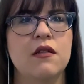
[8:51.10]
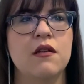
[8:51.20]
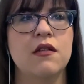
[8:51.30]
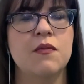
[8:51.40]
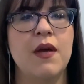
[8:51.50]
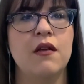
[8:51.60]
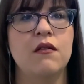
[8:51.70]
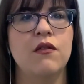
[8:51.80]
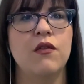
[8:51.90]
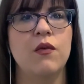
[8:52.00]
it's been
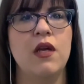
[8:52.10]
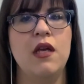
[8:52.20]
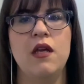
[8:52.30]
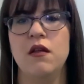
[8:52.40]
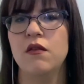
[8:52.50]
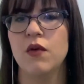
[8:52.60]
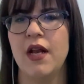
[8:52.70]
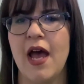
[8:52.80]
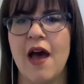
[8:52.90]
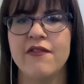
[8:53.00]
three and
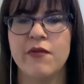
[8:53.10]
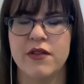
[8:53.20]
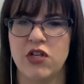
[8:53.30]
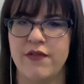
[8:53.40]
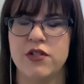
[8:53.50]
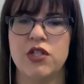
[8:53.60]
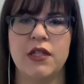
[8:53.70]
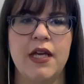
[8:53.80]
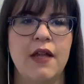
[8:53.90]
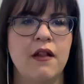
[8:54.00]
a half with Jeff and
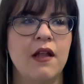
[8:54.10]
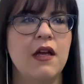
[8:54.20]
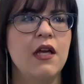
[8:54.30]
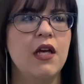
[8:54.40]
Shaleia, and it